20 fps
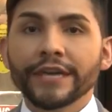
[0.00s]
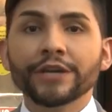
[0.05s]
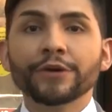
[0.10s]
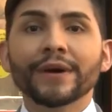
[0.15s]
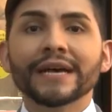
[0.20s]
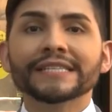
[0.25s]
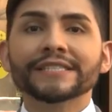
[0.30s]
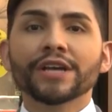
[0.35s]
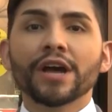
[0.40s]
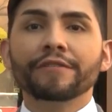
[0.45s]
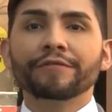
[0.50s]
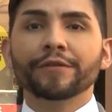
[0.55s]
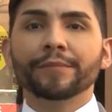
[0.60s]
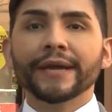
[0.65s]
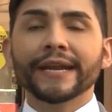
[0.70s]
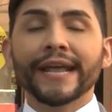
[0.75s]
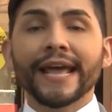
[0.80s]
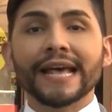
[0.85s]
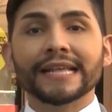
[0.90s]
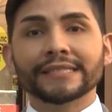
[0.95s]
the US
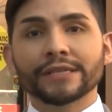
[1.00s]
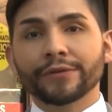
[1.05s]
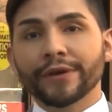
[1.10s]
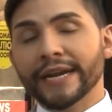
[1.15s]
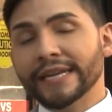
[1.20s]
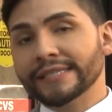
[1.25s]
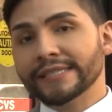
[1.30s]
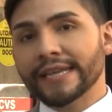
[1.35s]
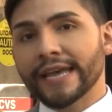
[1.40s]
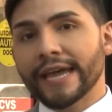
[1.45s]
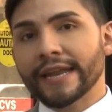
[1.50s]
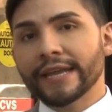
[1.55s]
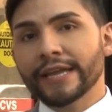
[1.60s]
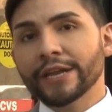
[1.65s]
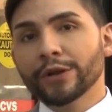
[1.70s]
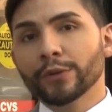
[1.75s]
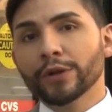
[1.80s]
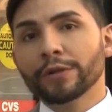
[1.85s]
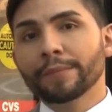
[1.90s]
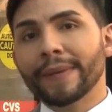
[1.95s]
government has already said
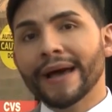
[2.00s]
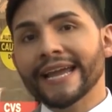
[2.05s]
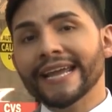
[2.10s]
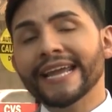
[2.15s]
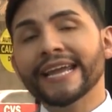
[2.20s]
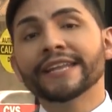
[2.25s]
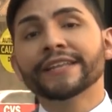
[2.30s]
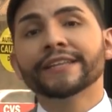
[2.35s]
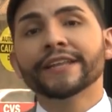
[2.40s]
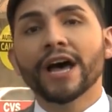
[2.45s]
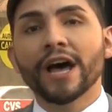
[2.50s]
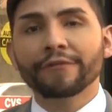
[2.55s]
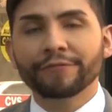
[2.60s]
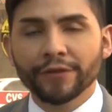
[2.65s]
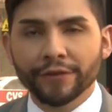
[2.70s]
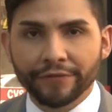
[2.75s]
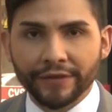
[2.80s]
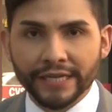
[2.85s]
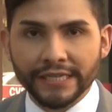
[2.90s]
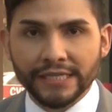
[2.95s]
it will buy enough
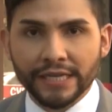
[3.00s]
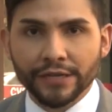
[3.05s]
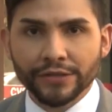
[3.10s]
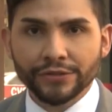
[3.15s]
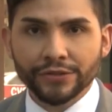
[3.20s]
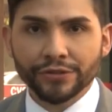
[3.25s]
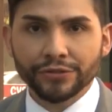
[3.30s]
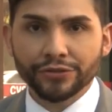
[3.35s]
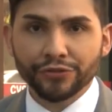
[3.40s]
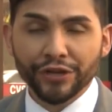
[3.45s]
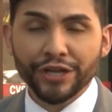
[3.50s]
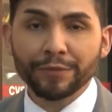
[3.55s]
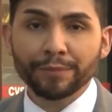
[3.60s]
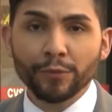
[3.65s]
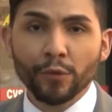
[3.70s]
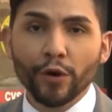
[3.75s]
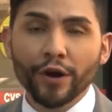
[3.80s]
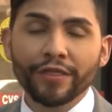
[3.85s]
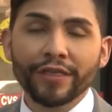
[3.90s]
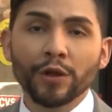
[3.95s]
of it to treat
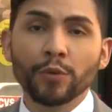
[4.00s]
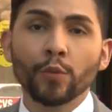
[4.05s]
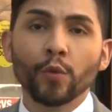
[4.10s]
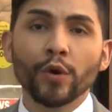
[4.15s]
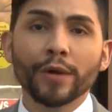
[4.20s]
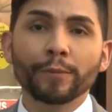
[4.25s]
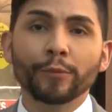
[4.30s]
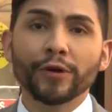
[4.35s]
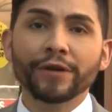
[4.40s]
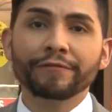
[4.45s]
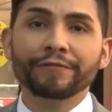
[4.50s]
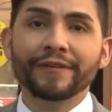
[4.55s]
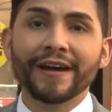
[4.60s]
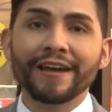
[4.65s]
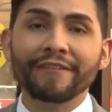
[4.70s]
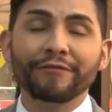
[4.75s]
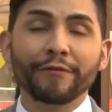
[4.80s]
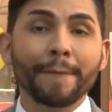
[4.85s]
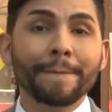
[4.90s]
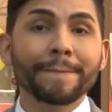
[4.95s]
more than
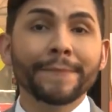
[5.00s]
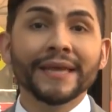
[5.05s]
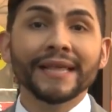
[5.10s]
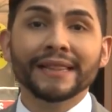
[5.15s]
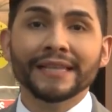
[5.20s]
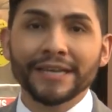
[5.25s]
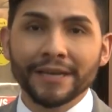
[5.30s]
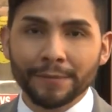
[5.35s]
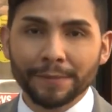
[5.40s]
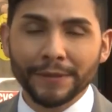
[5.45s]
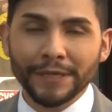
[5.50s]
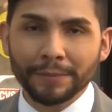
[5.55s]
1.5 million